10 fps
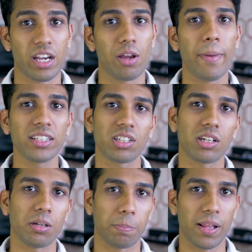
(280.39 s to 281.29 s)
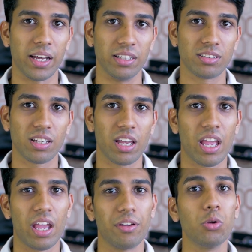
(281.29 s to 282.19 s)
Now, imagine an appliance.
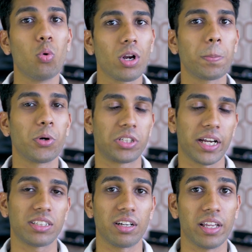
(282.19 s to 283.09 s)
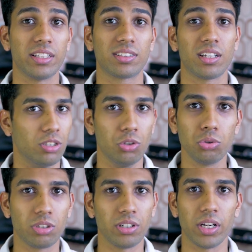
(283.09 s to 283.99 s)
You want to protect against the
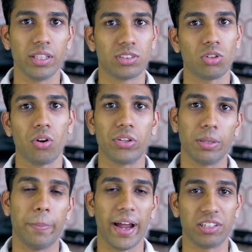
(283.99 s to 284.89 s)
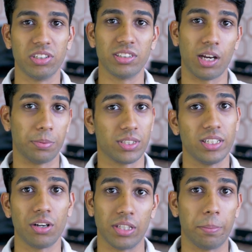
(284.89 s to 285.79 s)
user installing the batteries upside down.